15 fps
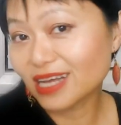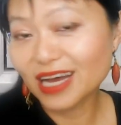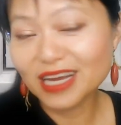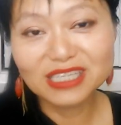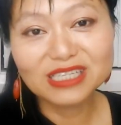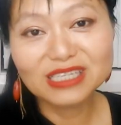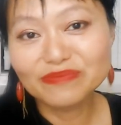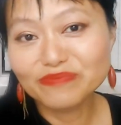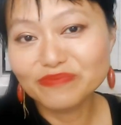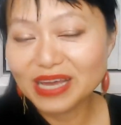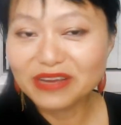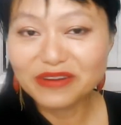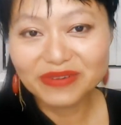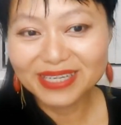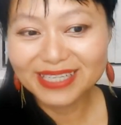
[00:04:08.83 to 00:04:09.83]
artisan
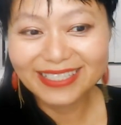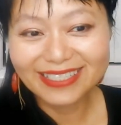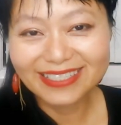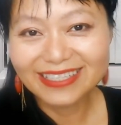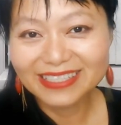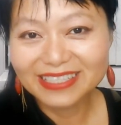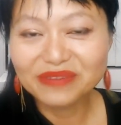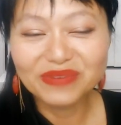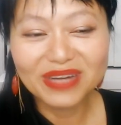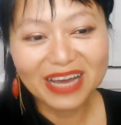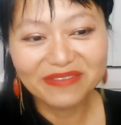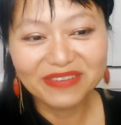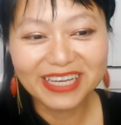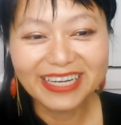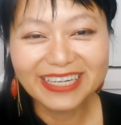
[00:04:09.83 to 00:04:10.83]
bakeries that we
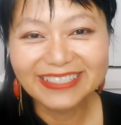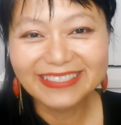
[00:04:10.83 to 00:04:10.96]
have here.